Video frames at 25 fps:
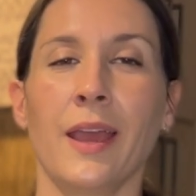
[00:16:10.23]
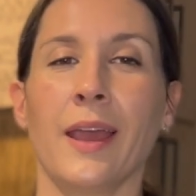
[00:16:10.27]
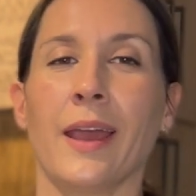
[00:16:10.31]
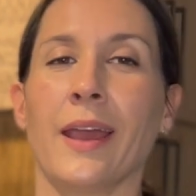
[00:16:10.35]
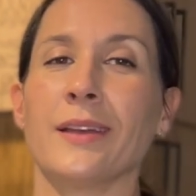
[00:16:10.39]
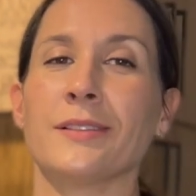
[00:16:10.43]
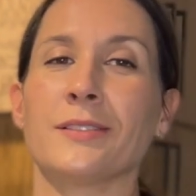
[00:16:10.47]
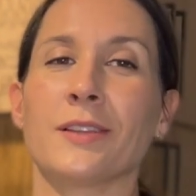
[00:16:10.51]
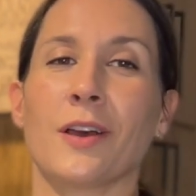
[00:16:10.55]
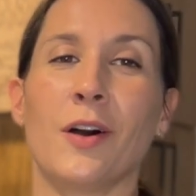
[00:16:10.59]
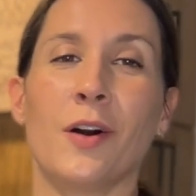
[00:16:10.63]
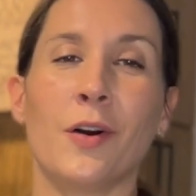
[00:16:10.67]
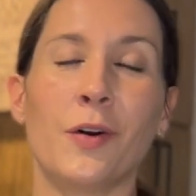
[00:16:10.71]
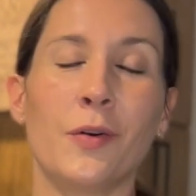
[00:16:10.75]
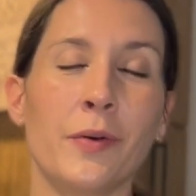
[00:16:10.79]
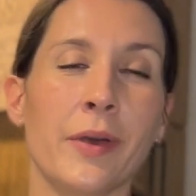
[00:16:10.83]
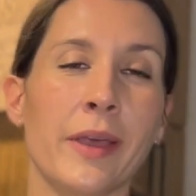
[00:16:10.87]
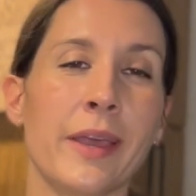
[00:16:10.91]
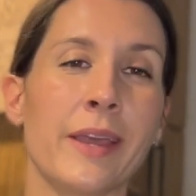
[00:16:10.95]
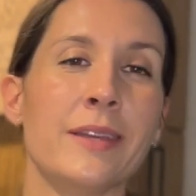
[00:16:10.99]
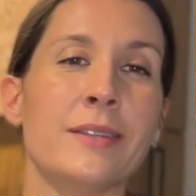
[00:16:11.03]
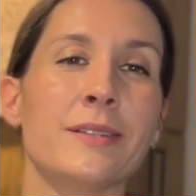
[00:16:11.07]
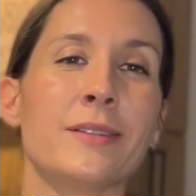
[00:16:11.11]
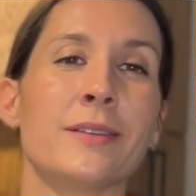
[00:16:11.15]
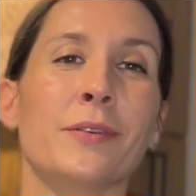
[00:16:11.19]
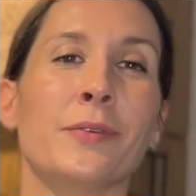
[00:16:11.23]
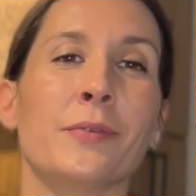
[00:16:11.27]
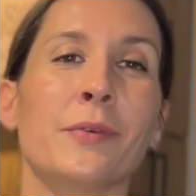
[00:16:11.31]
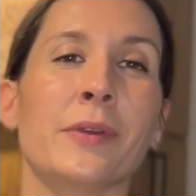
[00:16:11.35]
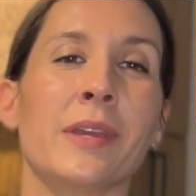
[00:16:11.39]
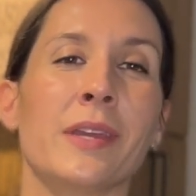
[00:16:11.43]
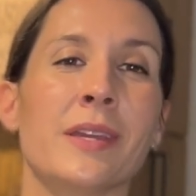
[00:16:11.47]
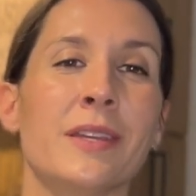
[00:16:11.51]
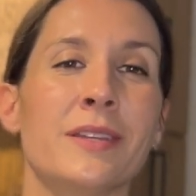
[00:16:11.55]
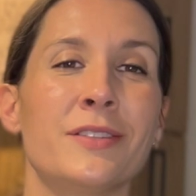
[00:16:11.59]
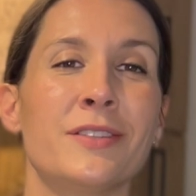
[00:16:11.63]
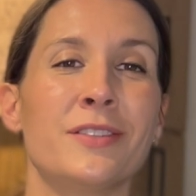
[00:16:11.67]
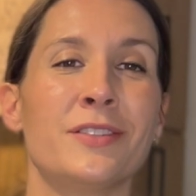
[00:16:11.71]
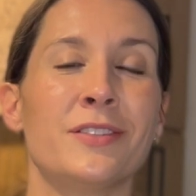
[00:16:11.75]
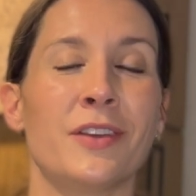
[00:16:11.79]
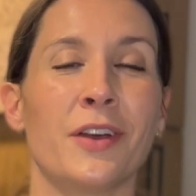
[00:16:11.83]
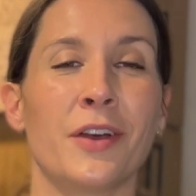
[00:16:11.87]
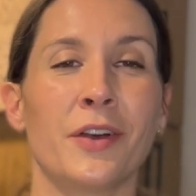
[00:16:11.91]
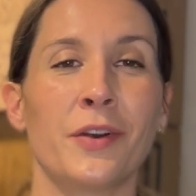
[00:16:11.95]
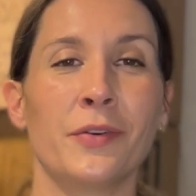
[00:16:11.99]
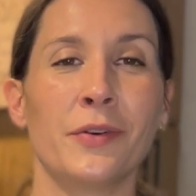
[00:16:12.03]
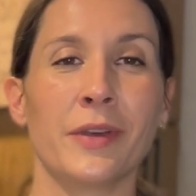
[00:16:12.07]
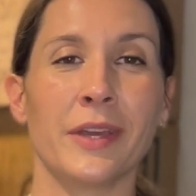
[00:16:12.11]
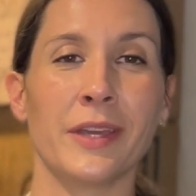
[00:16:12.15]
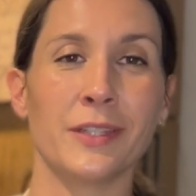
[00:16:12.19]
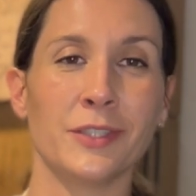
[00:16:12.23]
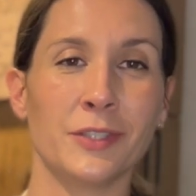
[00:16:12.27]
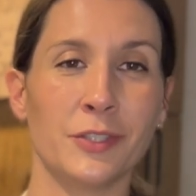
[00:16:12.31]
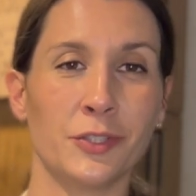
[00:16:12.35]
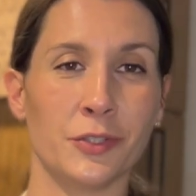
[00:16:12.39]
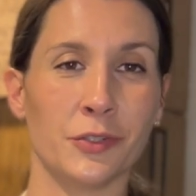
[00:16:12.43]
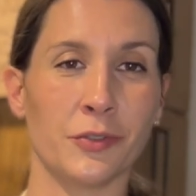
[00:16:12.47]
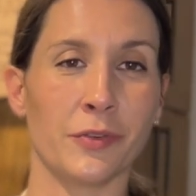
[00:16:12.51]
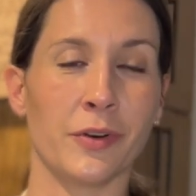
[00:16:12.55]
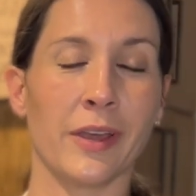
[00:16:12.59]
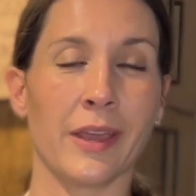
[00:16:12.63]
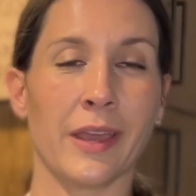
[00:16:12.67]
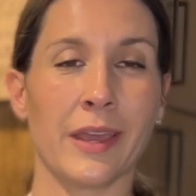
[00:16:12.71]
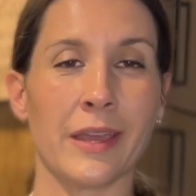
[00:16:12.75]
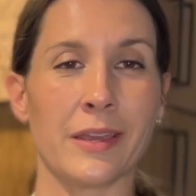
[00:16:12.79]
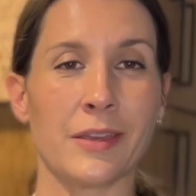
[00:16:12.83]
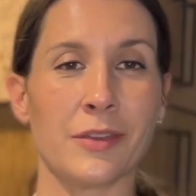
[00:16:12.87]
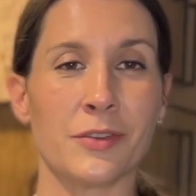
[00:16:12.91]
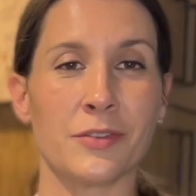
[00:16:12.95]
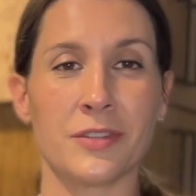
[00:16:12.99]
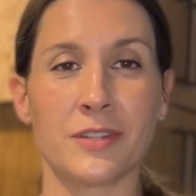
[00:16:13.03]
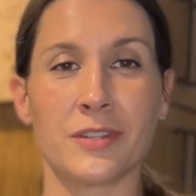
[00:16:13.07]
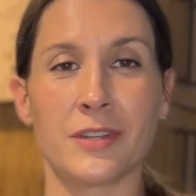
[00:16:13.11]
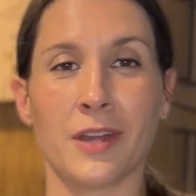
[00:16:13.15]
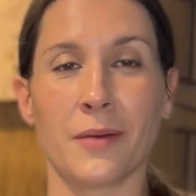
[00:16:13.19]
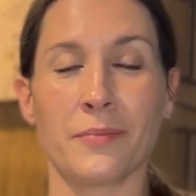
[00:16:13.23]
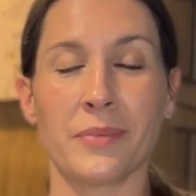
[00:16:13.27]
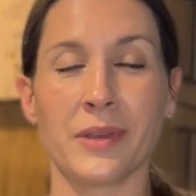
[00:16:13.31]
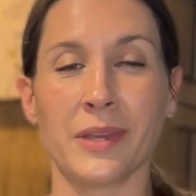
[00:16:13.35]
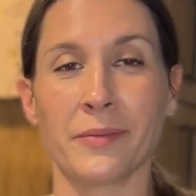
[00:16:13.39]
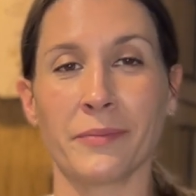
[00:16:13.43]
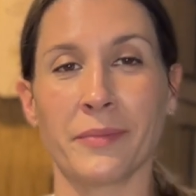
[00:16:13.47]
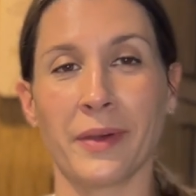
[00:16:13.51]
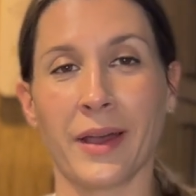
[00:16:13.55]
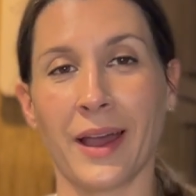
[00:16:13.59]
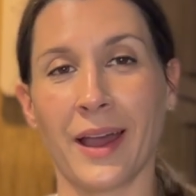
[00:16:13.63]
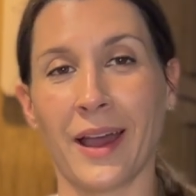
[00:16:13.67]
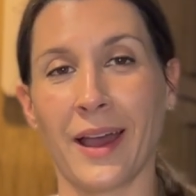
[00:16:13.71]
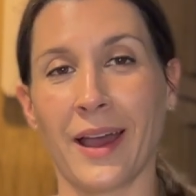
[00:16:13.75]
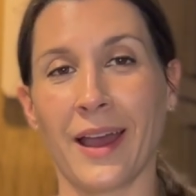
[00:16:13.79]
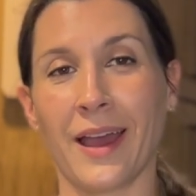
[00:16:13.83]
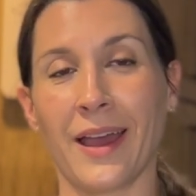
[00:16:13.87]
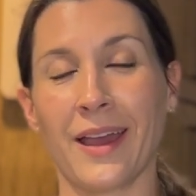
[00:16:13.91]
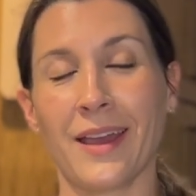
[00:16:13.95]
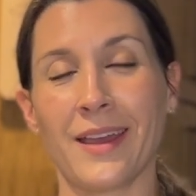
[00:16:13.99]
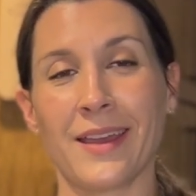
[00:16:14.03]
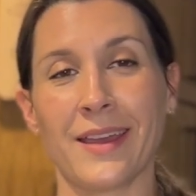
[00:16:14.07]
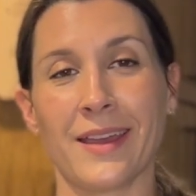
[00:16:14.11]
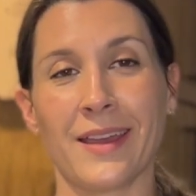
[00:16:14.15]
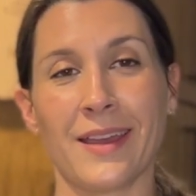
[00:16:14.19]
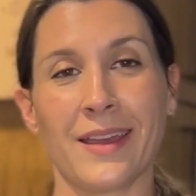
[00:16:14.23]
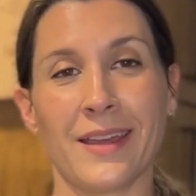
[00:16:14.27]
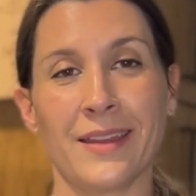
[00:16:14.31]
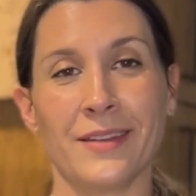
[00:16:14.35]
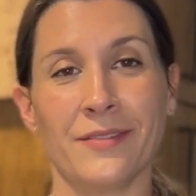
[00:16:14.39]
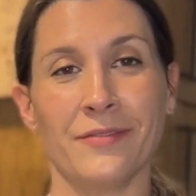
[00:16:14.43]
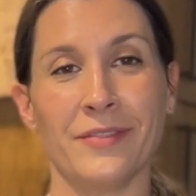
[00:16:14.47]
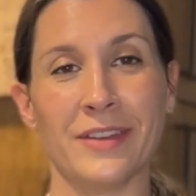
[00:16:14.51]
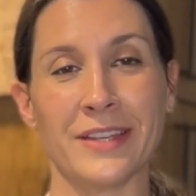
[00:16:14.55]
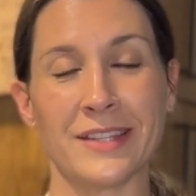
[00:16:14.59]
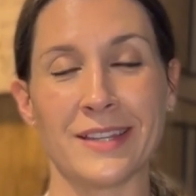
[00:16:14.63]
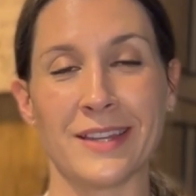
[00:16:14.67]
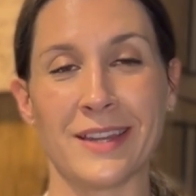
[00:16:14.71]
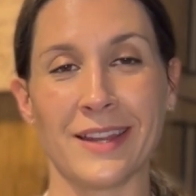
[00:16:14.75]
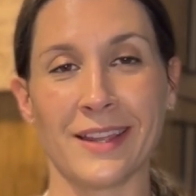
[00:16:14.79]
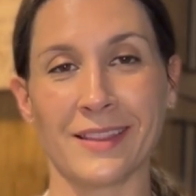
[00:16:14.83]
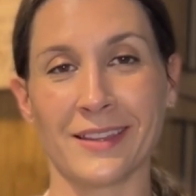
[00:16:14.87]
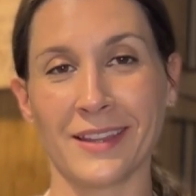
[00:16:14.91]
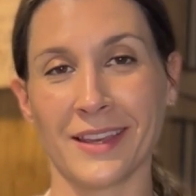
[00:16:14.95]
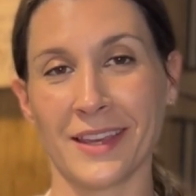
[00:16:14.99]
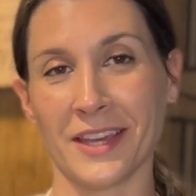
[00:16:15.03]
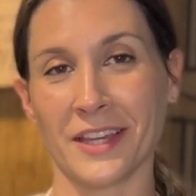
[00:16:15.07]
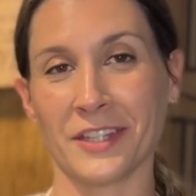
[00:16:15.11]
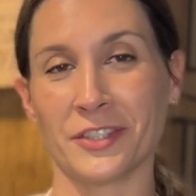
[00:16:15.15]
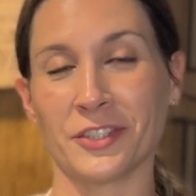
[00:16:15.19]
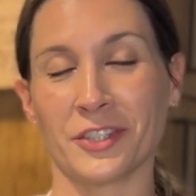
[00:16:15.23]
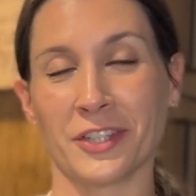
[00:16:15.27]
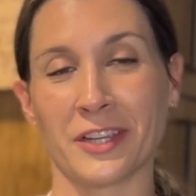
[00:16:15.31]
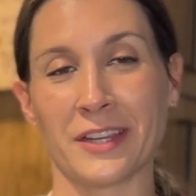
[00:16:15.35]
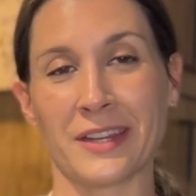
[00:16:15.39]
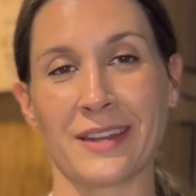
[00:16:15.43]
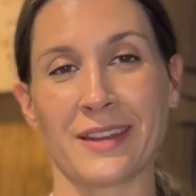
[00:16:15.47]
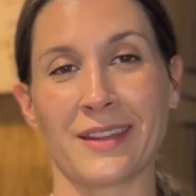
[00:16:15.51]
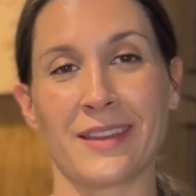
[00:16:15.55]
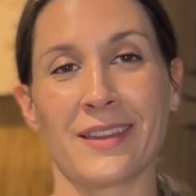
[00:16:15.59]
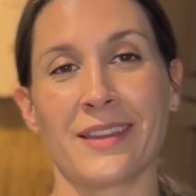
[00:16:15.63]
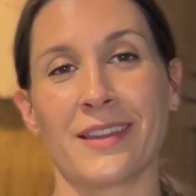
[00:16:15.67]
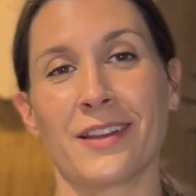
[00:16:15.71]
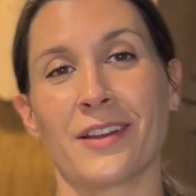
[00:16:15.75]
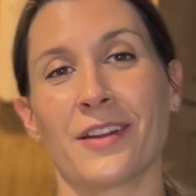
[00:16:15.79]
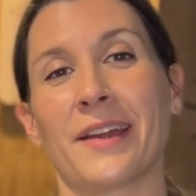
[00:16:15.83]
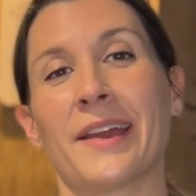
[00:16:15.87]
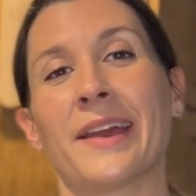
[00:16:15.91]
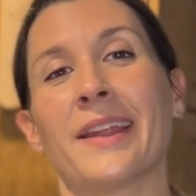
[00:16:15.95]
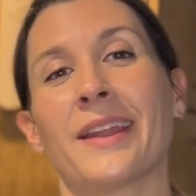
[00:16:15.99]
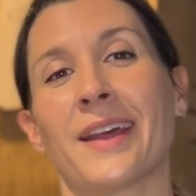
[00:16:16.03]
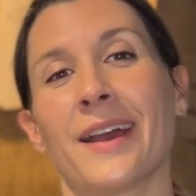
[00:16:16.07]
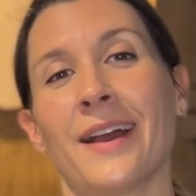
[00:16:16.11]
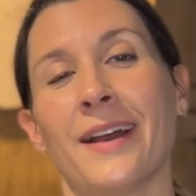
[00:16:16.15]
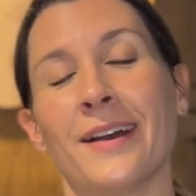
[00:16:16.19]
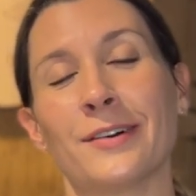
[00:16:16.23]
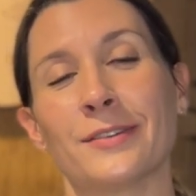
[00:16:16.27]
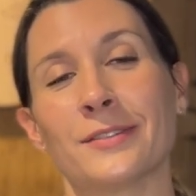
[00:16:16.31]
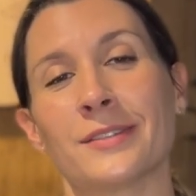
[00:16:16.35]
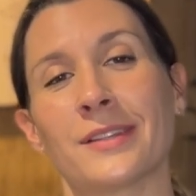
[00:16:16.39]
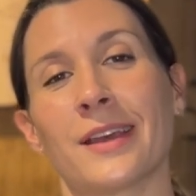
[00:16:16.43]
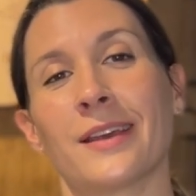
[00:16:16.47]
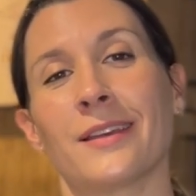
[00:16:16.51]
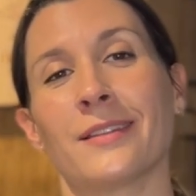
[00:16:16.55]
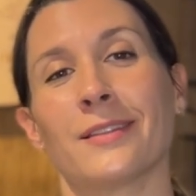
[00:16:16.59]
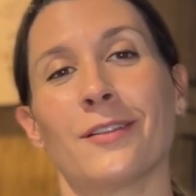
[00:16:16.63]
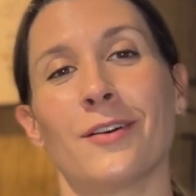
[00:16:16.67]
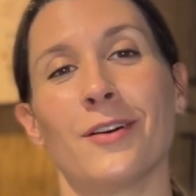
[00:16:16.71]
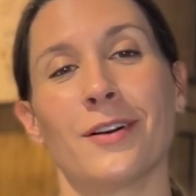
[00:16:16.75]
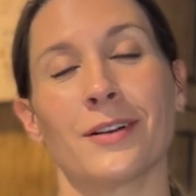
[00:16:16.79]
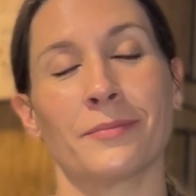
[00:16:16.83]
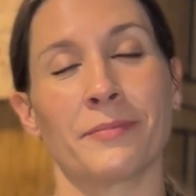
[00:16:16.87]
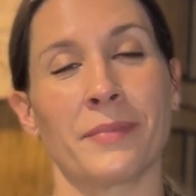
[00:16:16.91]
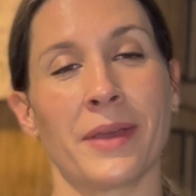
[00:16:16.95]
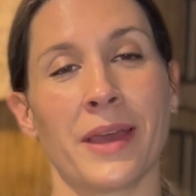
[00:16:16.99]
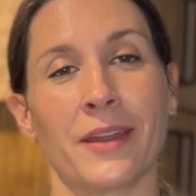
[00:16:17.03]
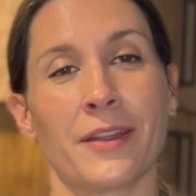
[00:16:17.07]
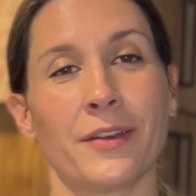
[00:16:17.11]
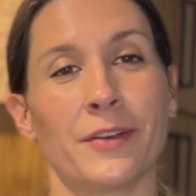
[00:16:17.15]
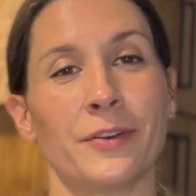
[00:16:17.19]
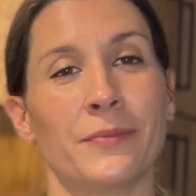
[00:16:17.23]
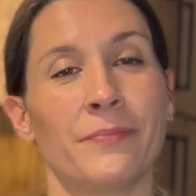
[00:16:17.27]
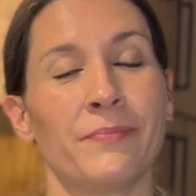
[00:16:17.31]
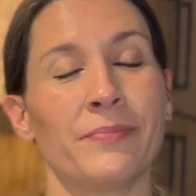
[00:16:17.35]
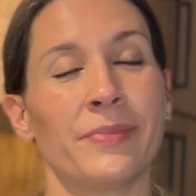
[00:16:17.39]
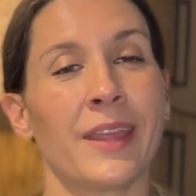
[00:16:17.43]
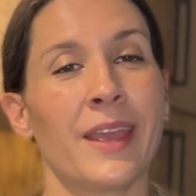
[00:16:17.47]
As always, we so enjoy you stopping by and visiting the kitchen here at House at Long Meadow.